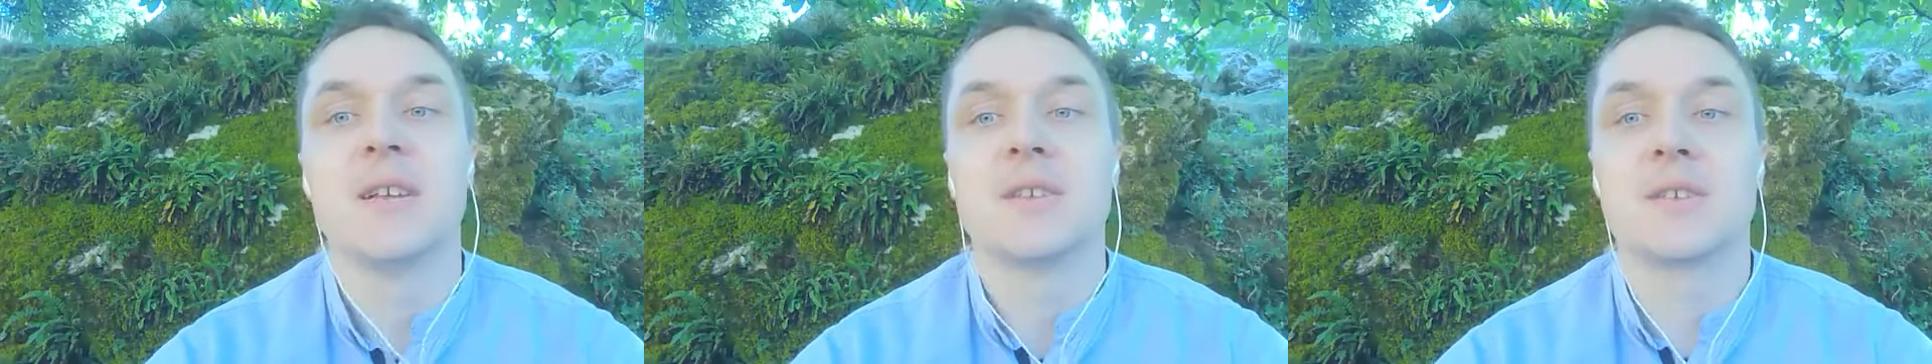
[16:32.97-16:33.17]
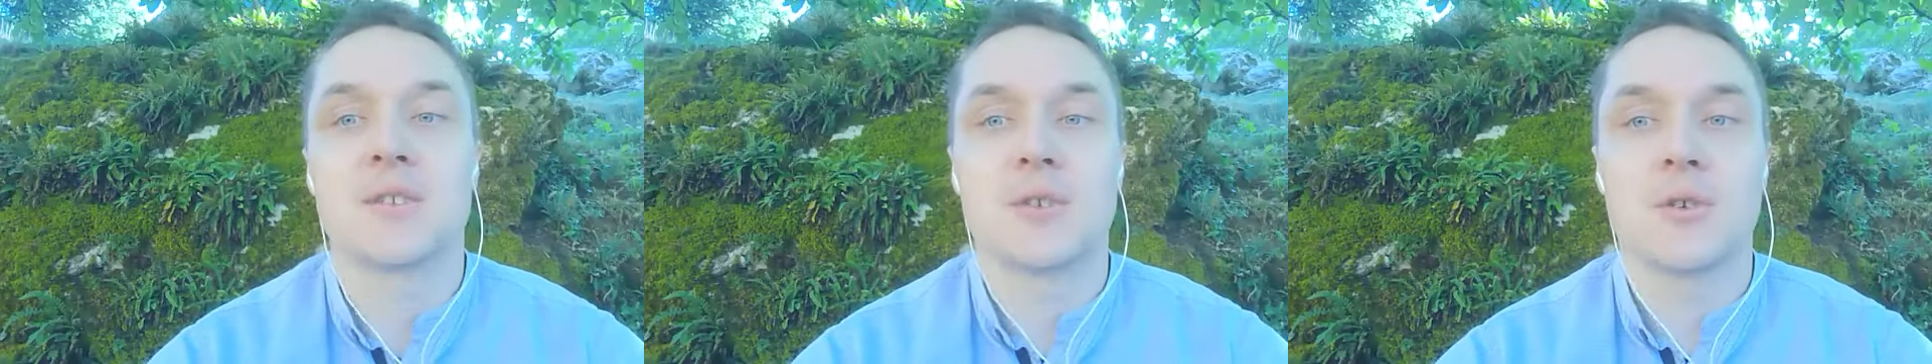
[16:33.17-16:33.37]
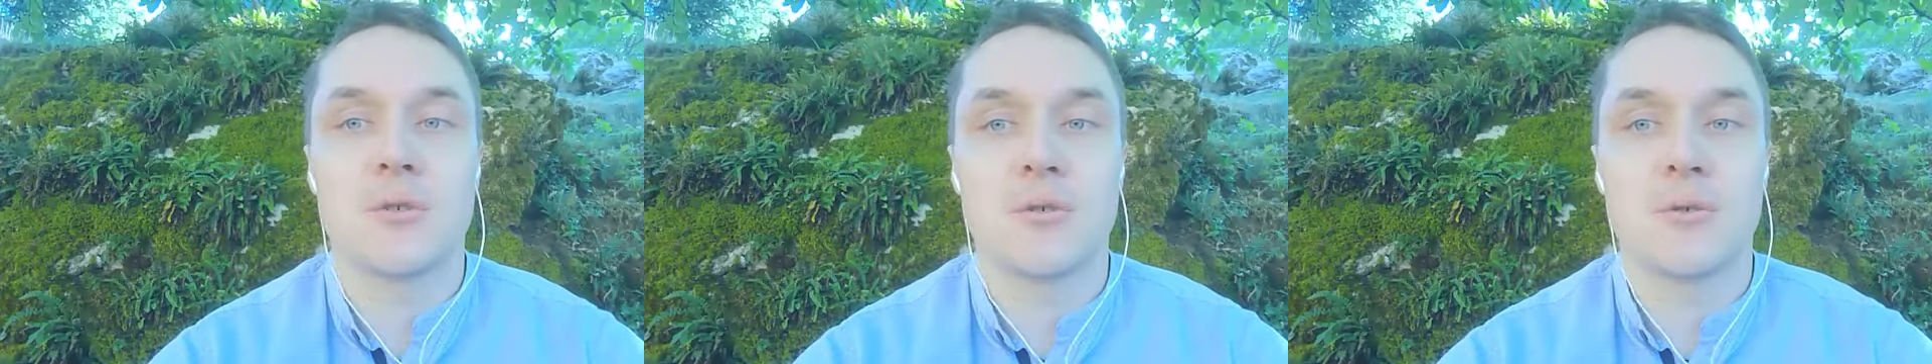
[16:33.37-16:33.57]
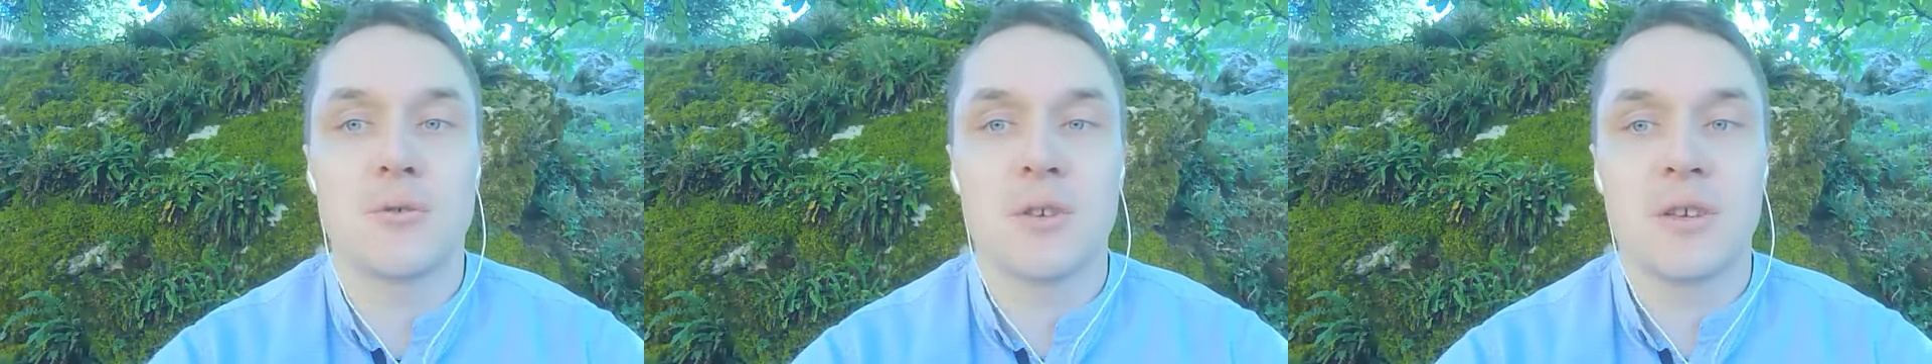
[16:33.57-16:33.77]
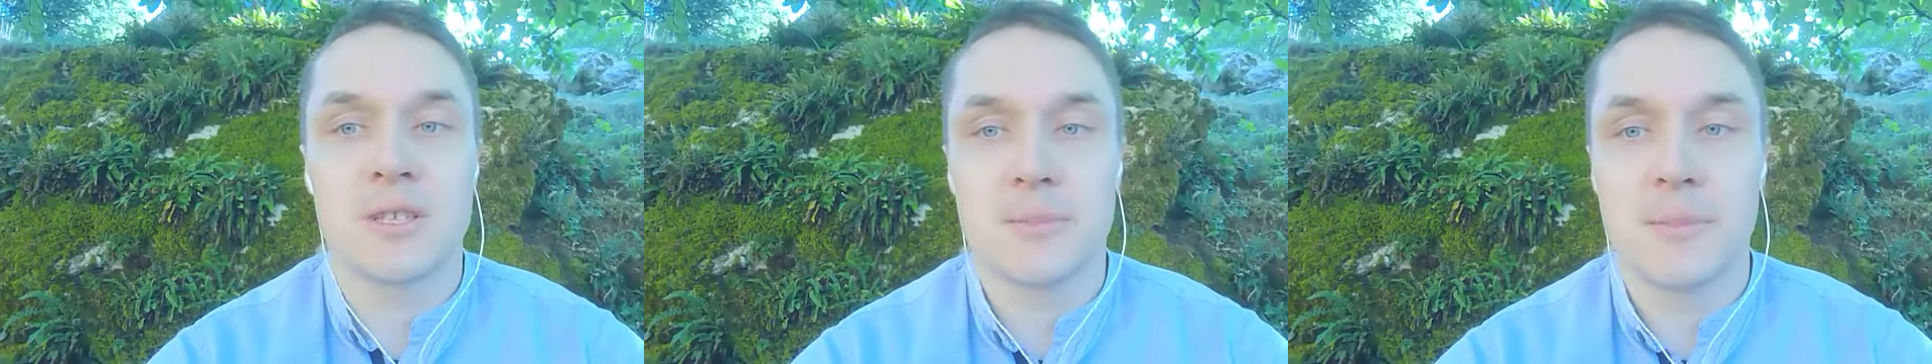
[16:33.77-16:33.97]

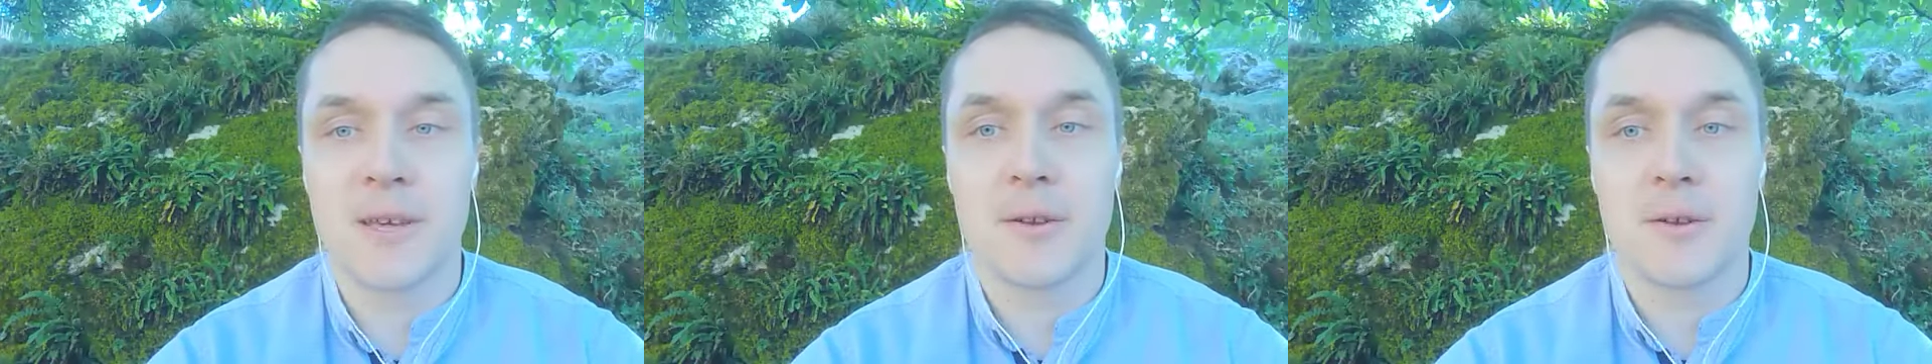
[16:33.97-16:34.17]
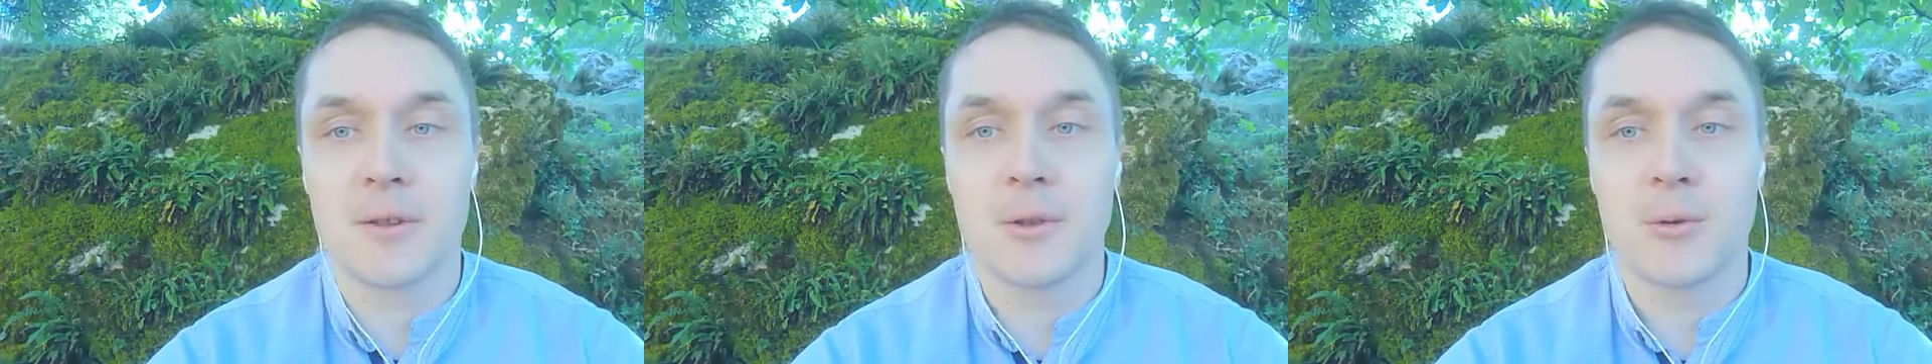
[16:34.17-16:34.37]
So it's better